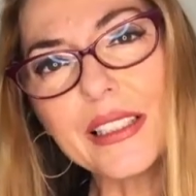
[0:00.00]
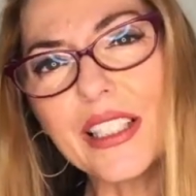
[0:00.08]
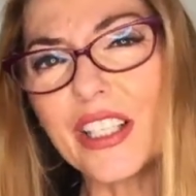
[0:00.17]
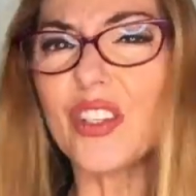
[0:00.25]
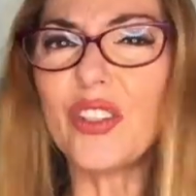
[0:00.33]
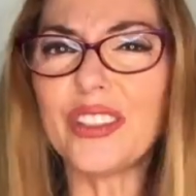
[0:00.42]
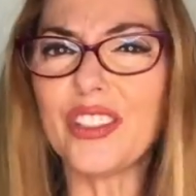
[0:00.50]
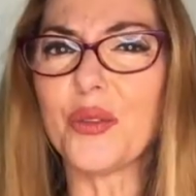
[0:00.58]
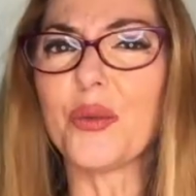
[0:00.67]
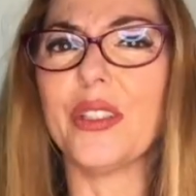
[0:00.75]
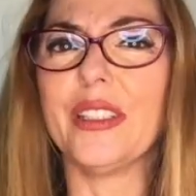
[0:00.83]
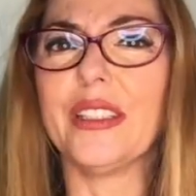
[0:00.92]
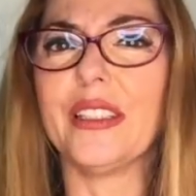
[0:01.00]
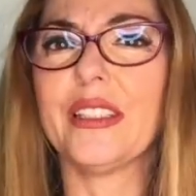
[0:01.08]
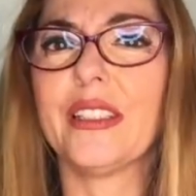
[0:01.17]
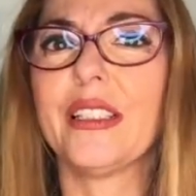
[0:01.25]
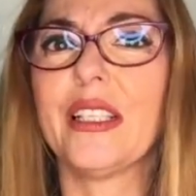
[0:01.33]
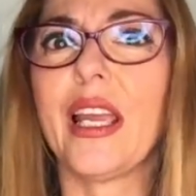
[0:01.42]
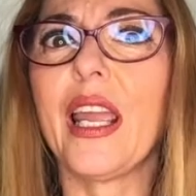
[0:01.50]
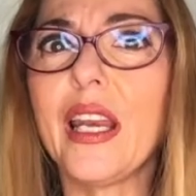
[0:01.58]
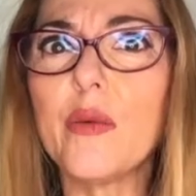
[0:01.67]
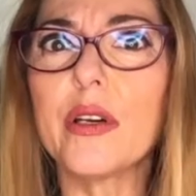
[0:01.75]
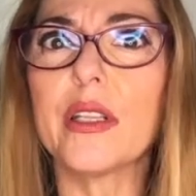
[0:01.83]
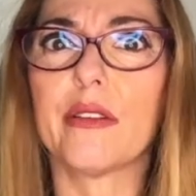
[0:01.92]
Of course you would.
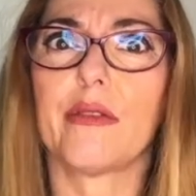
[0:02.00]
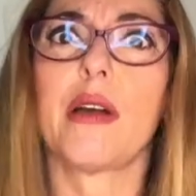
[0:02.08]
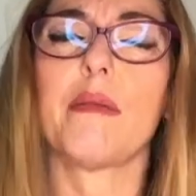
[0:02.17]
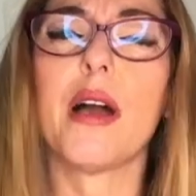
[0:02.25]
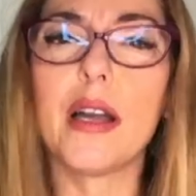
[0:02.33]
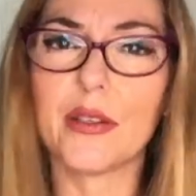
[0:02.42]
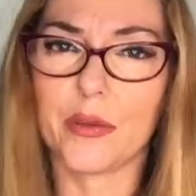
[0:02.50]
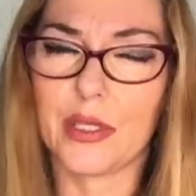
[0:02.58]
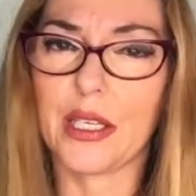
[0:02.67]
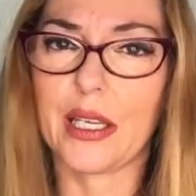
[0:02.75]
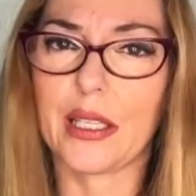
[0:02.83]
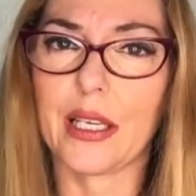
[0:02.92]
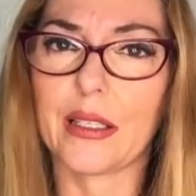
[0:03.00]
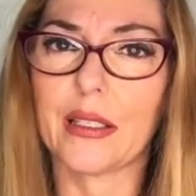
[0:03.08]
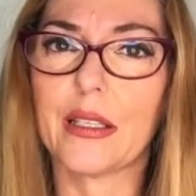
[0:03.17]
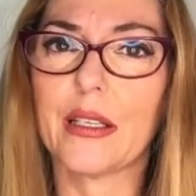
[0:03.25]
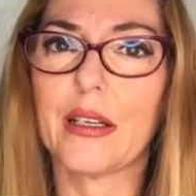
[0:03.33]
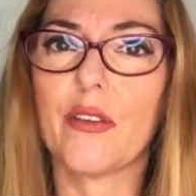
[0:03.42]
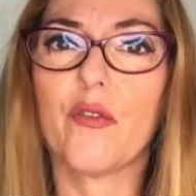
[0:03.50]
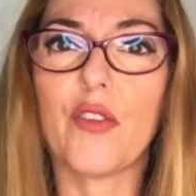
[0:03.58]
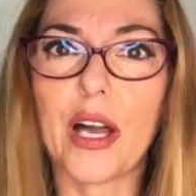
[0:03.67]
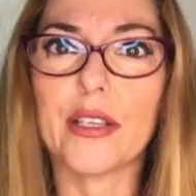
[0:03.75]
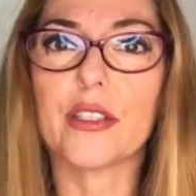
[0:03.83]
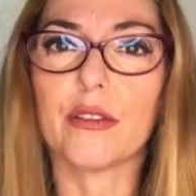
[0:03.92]
Anyone in their right mind would take that
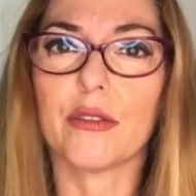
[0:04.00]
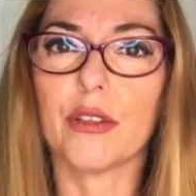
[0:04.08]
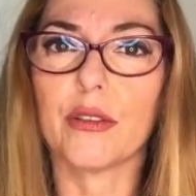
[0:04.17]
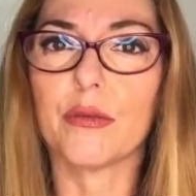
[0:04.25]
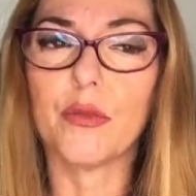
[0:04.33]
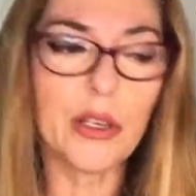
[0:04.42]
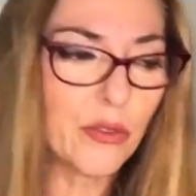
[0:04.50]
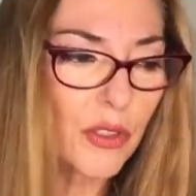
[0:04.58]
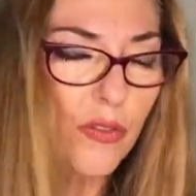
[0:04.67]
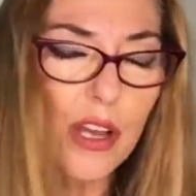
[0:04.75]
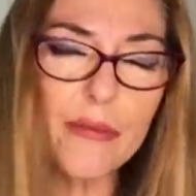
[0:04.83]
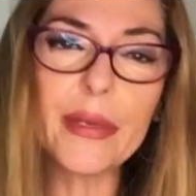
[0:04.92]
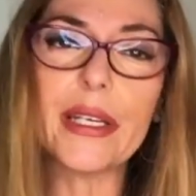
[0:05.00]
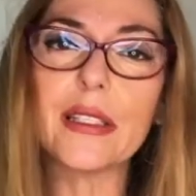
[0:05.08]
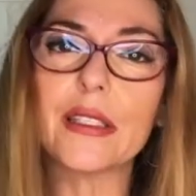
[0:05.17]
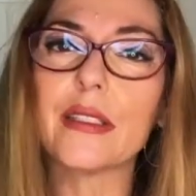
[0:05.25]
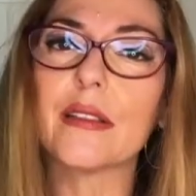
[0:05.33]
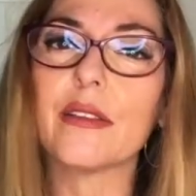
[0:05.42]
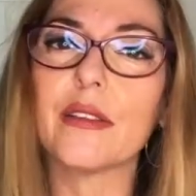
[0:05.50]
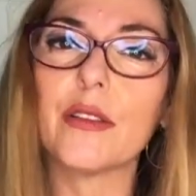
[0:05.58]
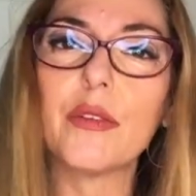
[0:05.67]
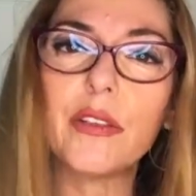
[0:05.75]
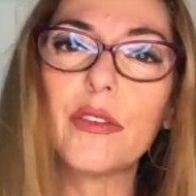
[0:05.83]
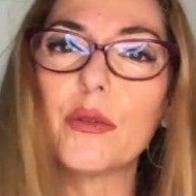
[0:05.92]
faster route. What if it was five minutes? Or
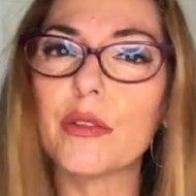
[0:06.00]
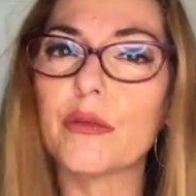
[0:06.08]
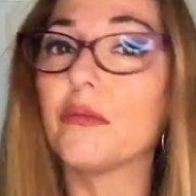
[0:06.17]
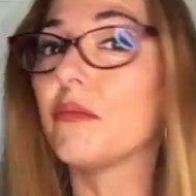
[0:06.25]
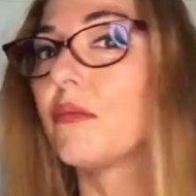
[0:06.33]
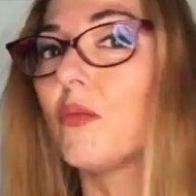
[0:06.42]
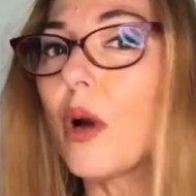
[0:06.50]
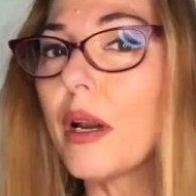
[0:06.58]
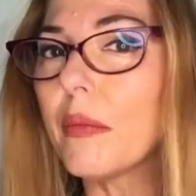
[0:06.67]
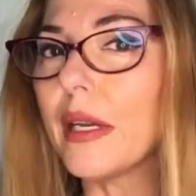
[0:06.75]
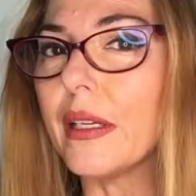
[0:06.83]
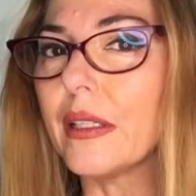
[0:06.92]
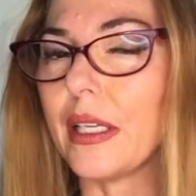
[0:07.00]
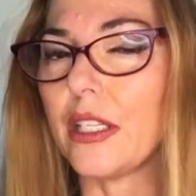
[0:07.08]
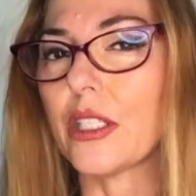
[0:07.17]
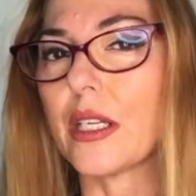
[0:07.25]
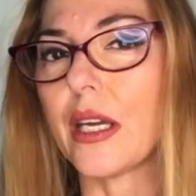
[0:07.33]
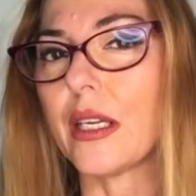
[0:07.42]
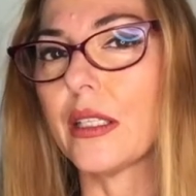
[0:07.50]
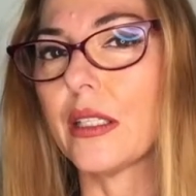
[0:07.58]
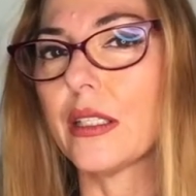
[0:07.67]
what if it was one minute each day?